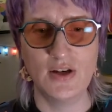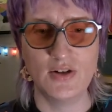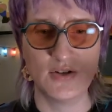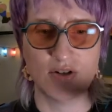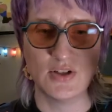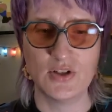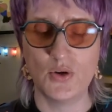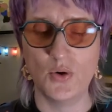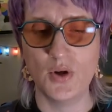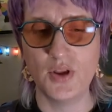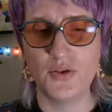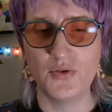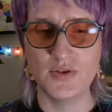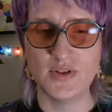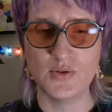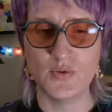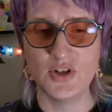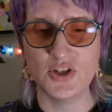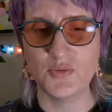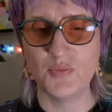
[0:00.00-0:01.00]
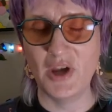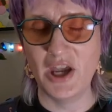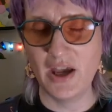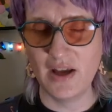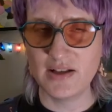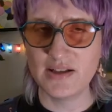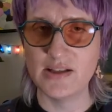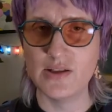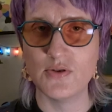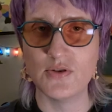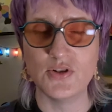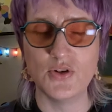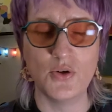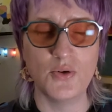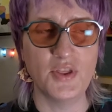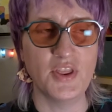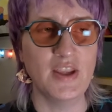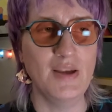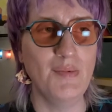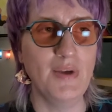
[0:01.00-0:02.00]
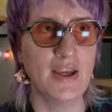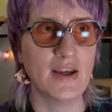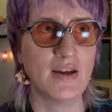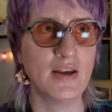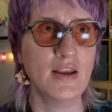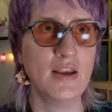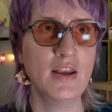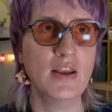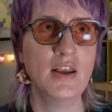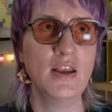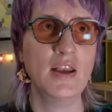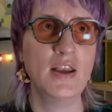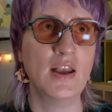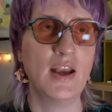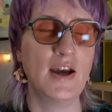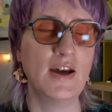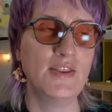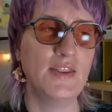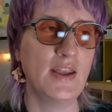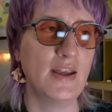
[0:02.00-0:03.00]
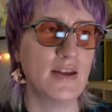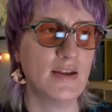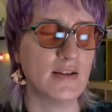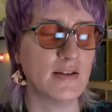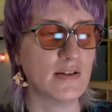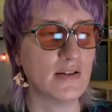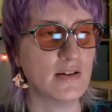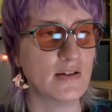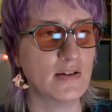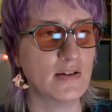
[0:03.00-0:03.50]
You're just going through switchbacks and there's no theming. And then